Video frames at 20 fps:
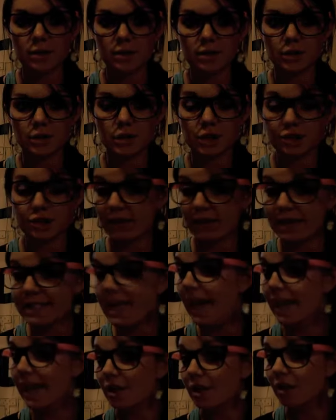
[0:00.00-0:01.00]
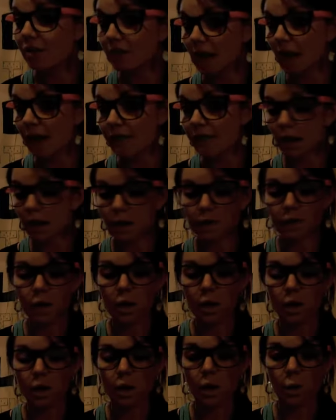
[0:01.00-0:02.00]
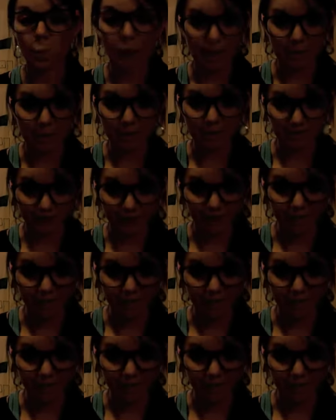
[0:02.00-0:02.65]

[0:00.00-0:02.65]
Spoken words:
just the rectangular graph of y equals 5.